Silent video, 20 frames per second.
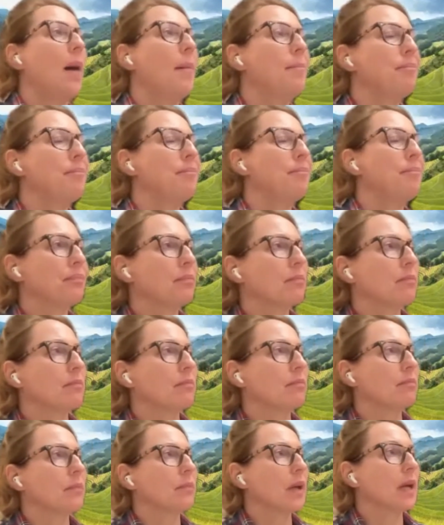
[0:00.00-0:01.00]

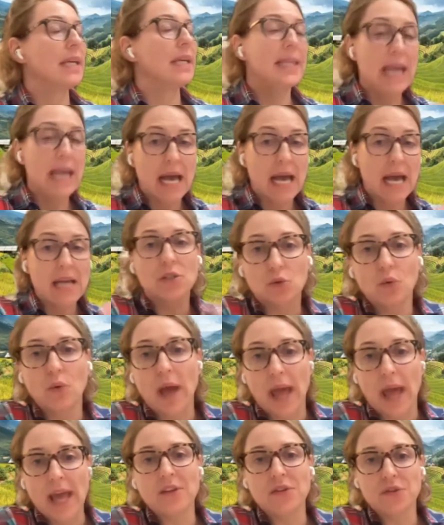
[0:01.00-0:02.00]
Um, yes,
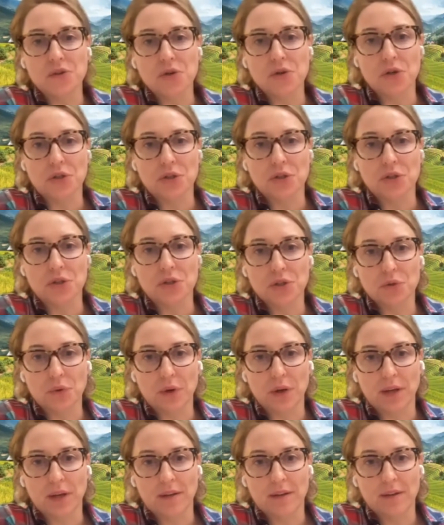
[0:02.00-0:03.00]
to a certain
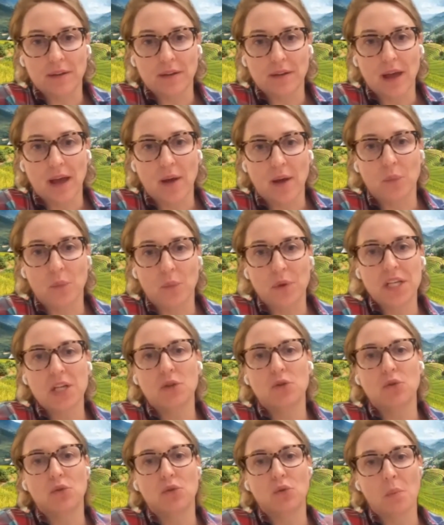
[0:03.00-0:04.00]
degree. And we
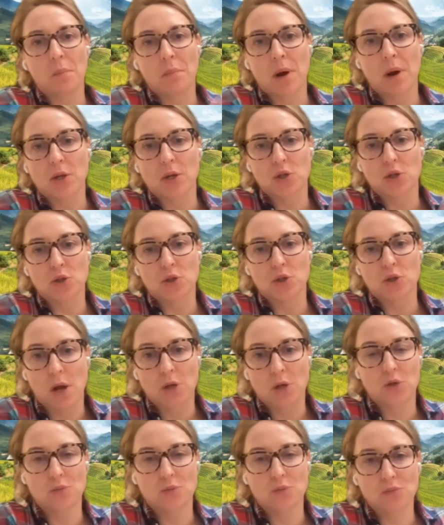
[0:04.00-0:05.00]
need to do much,
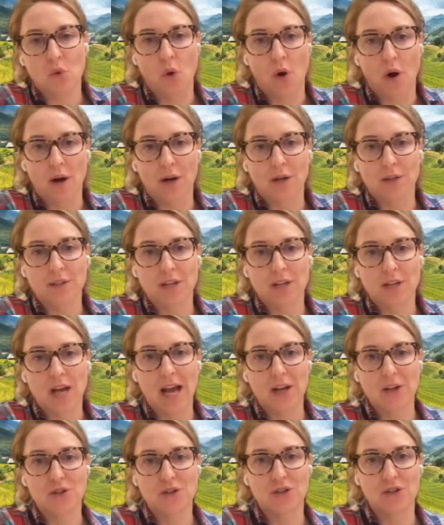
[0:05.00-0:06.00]
much more to
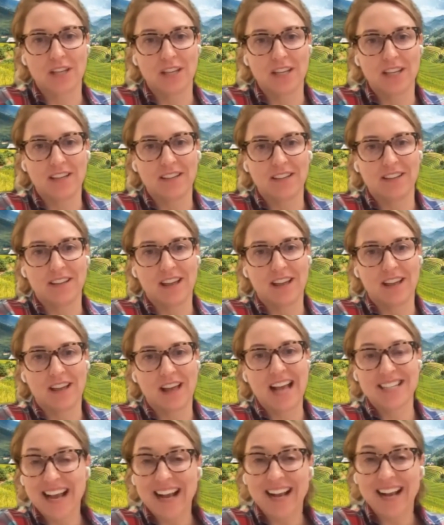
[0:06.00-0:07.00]
actually
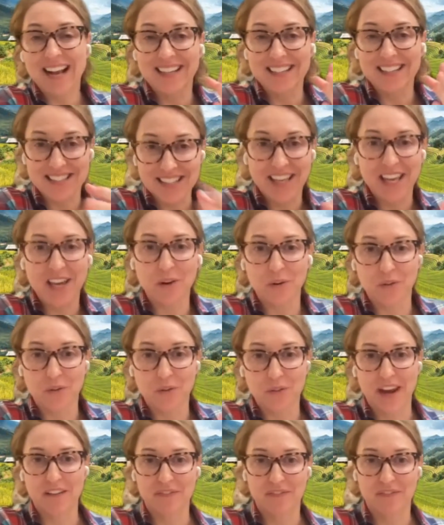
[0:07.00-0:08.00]
exactly
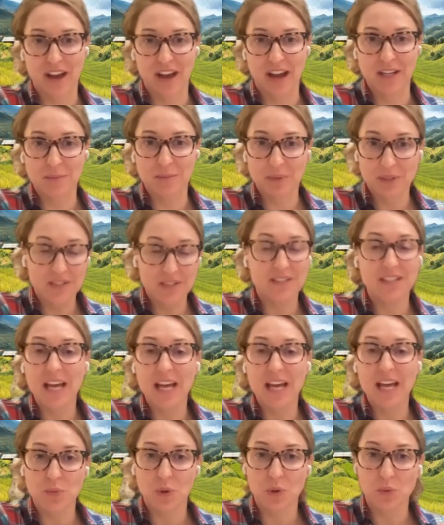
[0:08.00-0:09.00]
scale that effect because
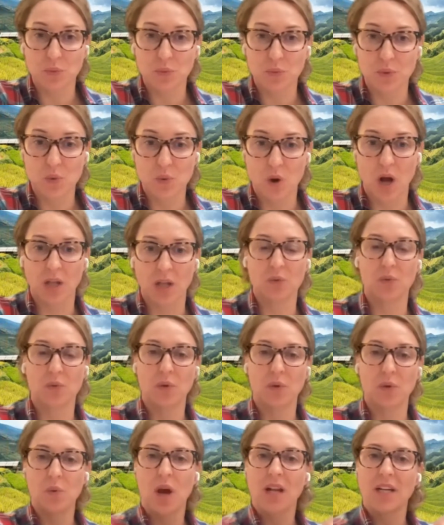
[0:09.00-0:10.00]
that is what we
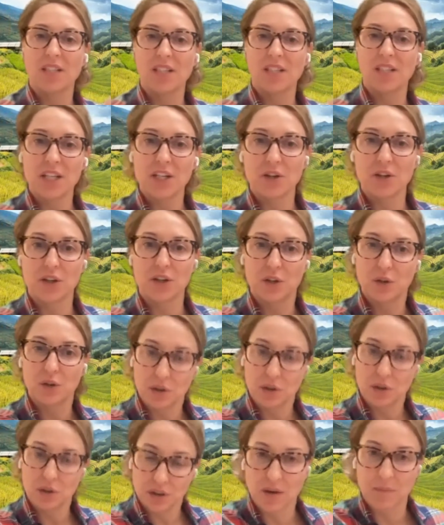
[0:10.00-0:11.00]
want. We want either the
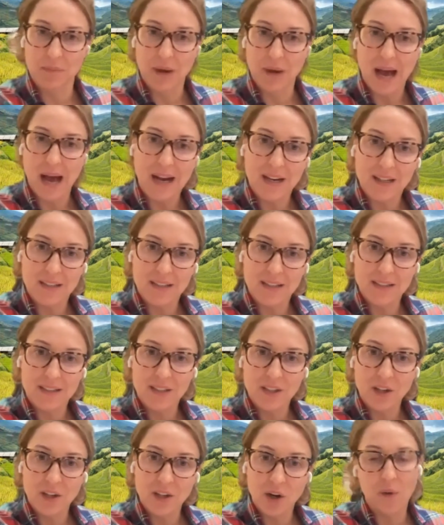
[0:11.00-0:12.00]
youth to come back
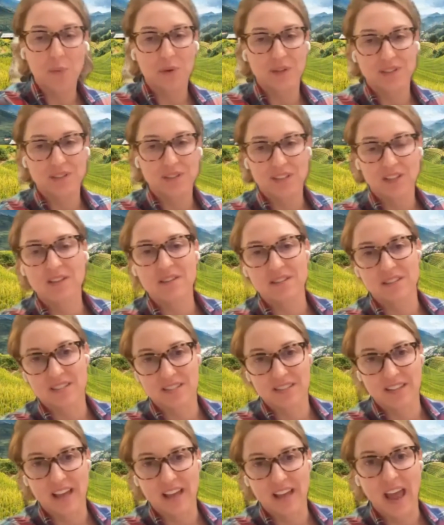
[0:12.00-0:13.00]
or we want the youth to
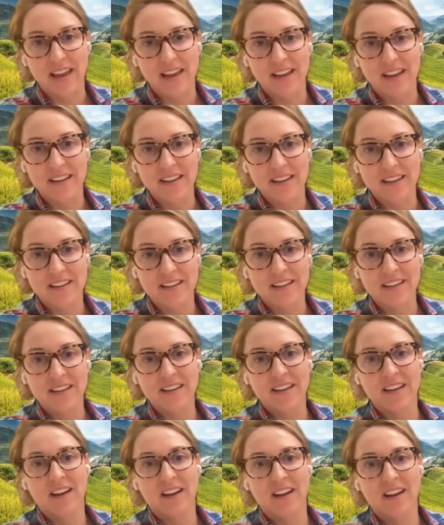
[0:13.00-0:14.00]
stay
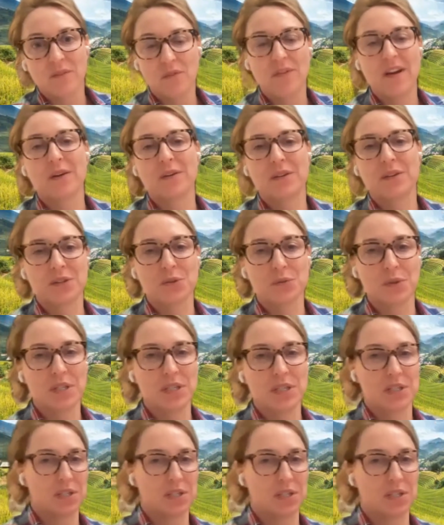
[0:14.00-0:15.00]
for various
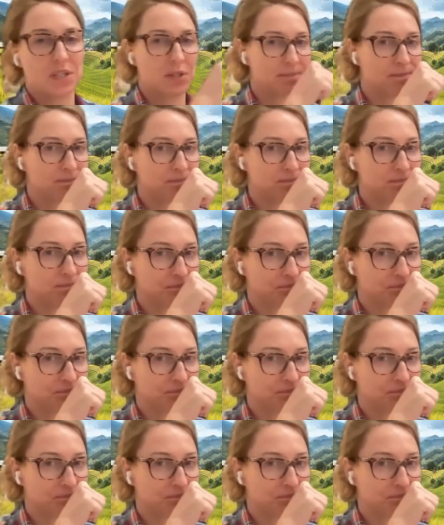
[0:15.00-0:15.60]
reasons.